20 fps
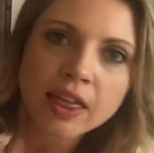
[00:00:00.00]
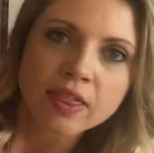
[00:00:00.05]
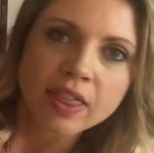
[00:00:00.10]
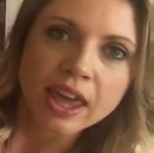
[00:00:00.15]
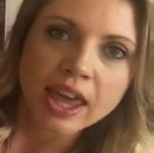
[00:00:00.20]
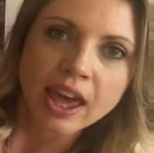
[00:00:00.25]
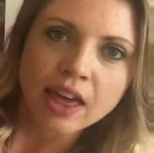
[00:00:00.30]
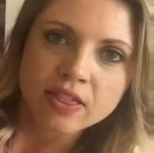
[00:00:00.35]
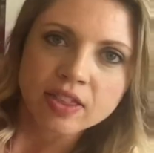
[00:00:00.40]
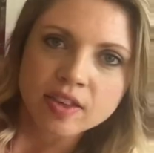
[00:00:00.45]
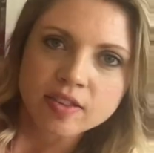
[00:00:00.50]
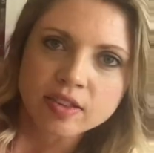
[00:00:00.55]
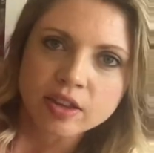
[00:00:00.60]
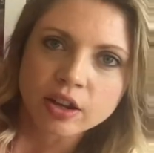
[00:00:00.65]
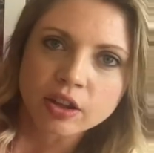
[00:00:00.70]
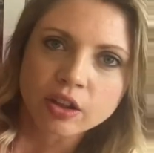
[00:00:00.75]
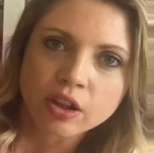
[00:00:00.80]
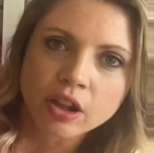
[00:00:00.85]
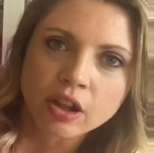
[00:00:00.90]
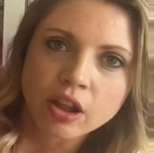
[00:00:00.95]
They had these
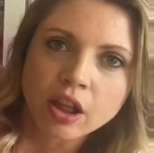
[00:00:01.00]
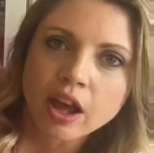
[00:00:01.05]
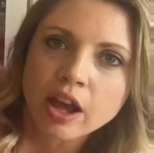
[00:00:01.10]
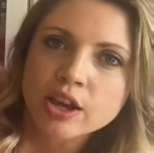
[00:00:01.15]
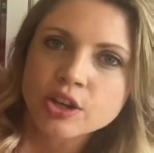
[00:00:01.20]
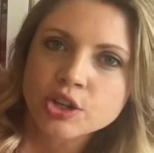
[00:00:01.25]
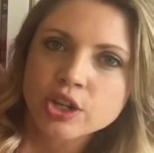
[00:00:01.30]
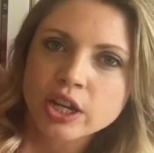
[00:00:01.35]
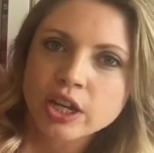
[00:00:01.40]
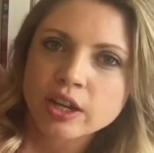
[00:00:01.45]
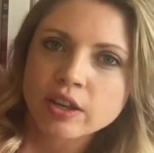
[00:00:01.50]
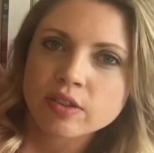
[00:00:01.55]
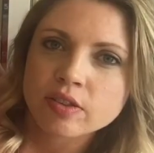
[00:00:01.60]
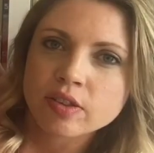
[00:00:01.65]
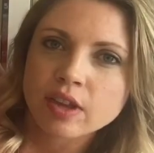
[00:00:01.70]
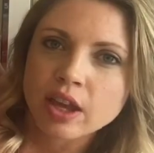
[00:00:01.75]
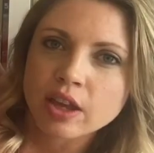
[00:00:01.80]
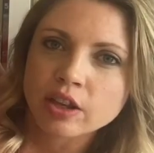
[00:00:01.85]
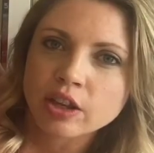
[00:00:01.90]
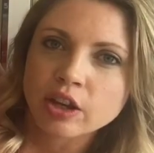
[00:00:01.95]
little collages
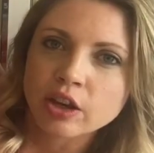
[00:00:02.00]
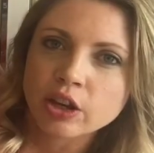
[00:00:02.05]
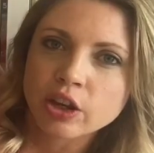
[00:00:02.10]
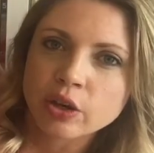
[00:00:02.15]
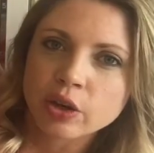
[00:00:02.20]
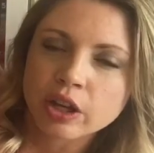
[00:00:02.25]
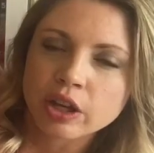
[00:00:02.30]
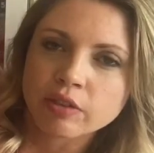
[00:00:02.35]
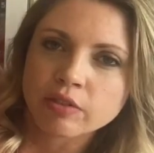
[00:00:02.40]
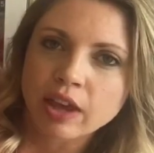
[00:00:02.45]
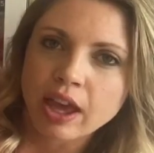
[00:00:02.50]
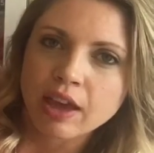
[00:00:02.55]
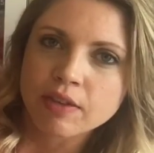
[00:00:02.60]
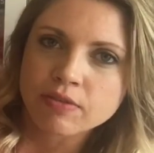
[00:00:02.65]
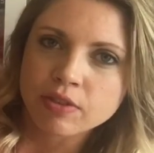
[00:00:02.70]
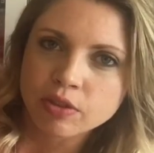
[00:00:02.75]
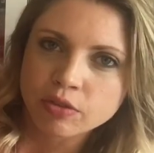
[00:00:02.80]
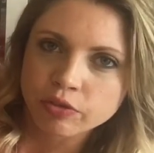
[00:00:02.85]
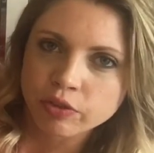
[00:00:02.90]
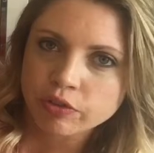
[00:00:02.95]
and you know, you could, F
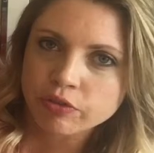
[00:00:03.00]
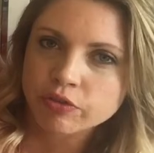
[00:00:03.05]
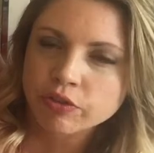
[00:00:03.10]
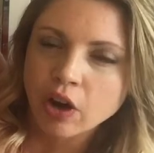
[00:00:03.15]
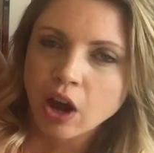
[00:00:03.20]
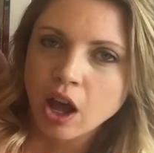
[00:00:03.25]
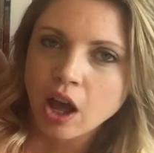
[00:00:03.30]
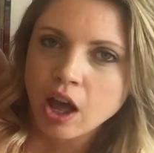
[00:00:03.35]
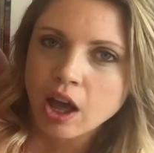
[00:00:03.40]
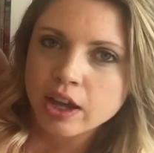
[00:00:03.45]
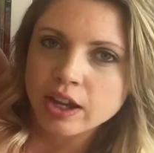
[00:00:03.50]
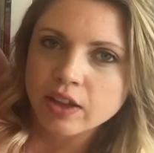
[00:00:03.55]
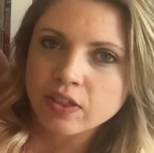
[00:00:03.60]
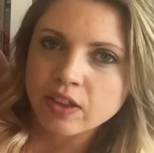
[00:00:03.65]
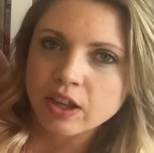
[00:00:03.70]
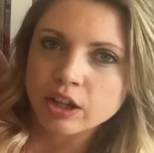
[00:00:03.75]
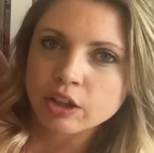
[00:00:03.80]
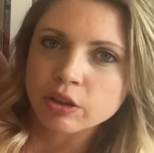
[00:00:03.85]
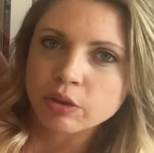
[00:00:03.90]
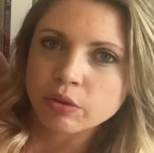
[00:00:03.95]
is for frog and
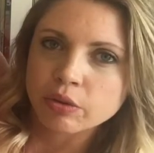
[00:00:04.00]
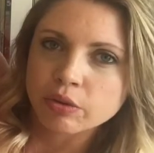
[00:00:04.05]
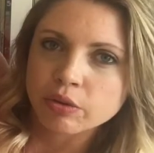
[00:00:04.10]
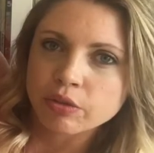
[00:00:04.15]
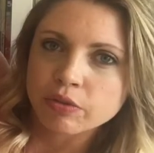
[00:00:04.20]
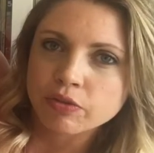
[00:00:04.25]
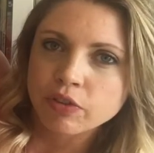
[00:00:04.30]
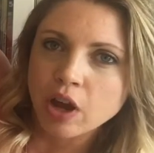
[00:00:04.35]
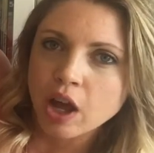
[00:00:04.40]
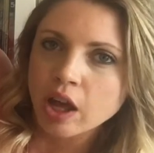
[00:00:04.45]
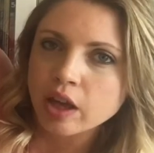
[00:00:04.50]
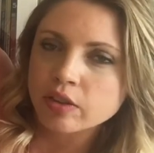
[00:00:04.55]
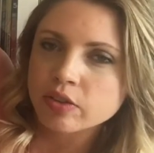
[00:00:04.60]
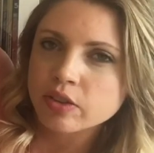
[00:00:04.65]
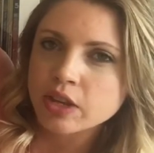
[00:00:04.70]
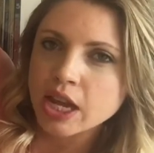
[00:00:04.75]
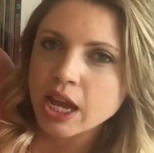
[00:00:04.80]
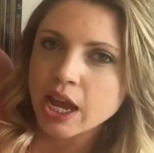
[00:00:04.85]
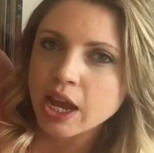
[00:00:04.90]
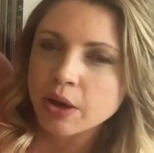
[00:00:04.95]
they glue the frogs
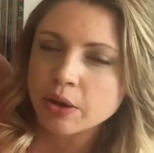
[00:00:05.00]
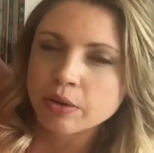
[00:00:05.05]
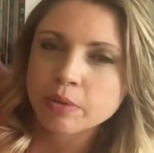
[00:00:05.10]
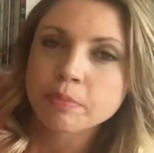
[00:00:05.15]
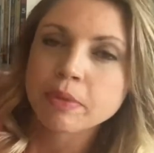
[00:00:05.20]
down.